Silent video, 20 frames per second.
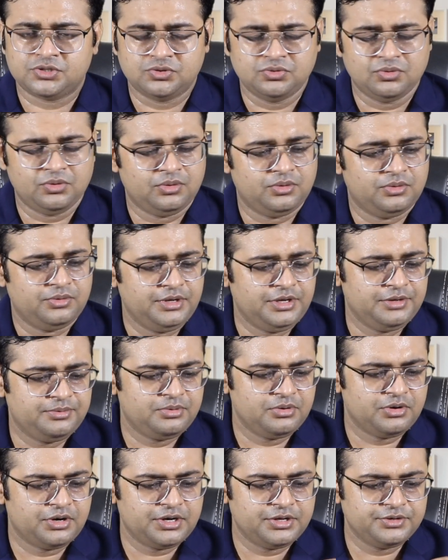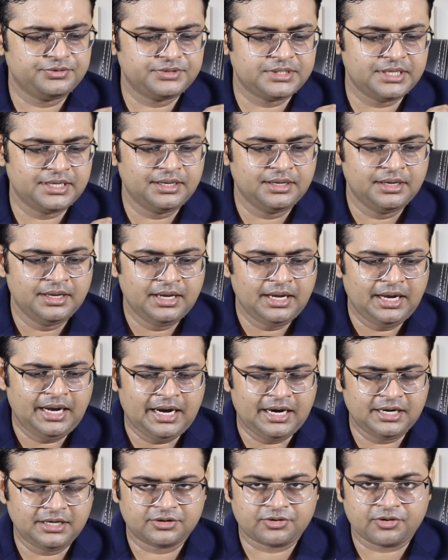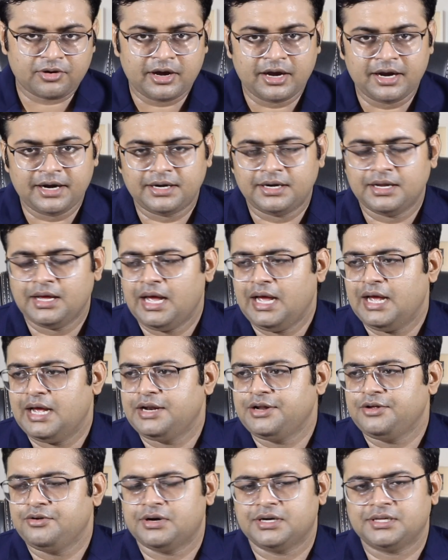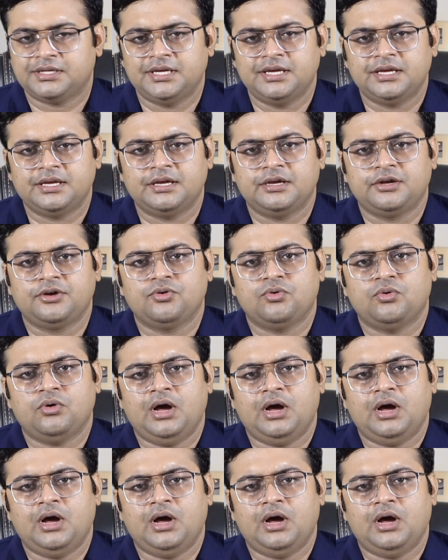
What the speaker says: No. If you are using Android and you are thinking,